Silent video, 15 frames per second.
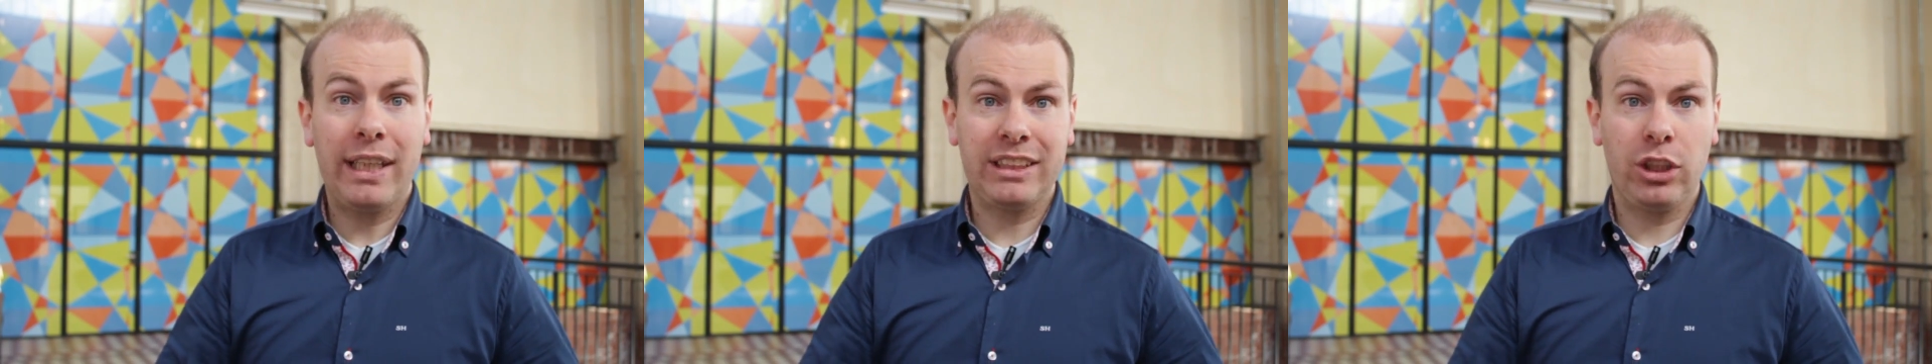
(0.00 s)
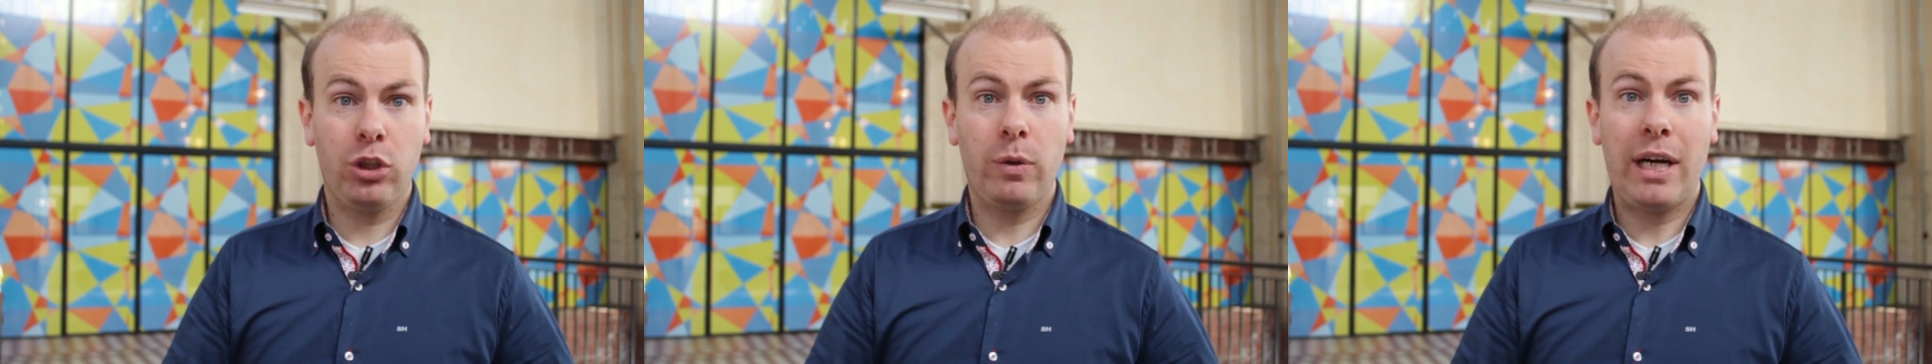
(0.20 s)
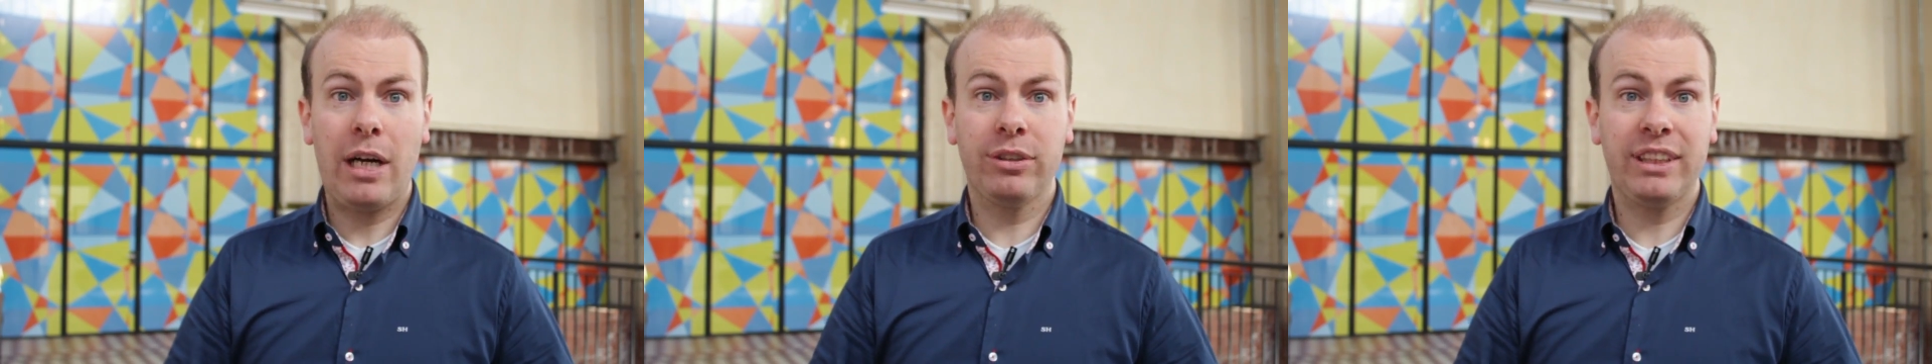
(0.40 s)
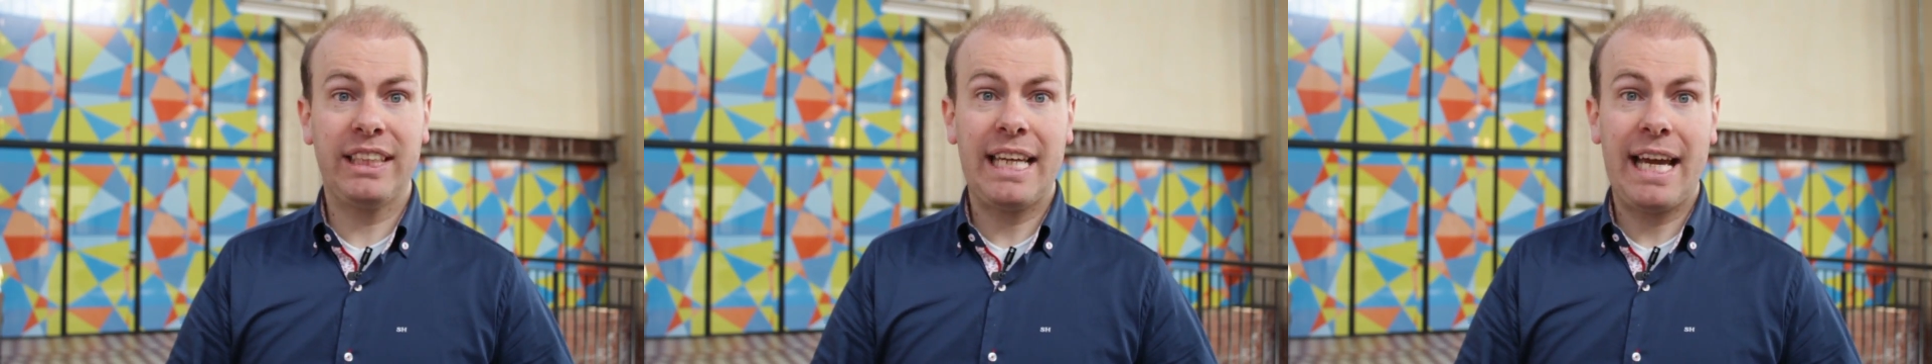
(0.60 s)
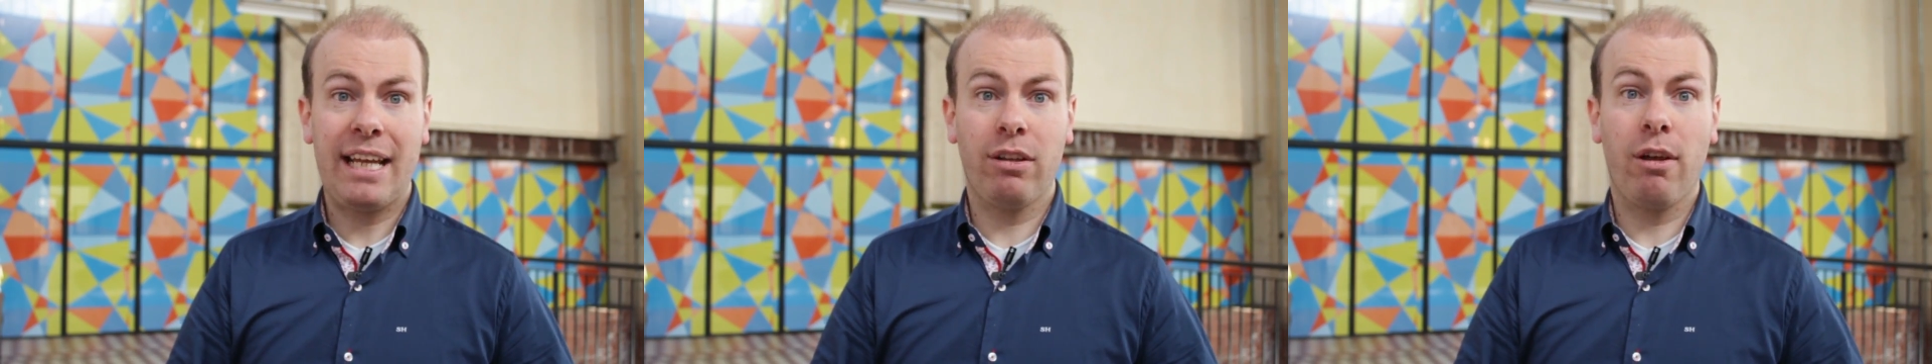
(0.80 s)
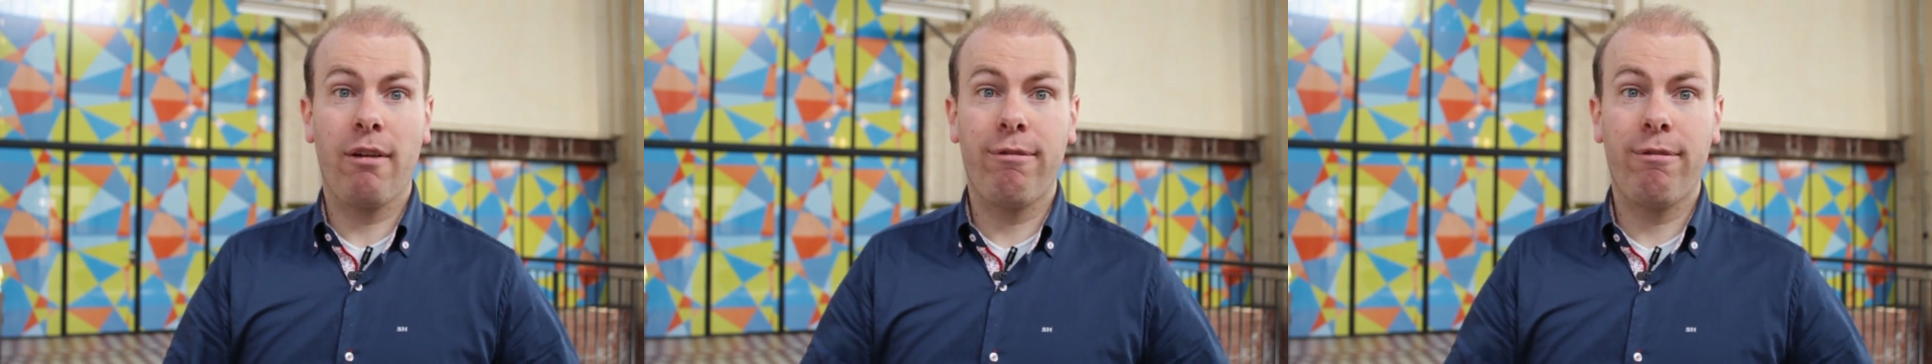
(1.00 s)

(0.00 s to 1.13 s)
as a crowd again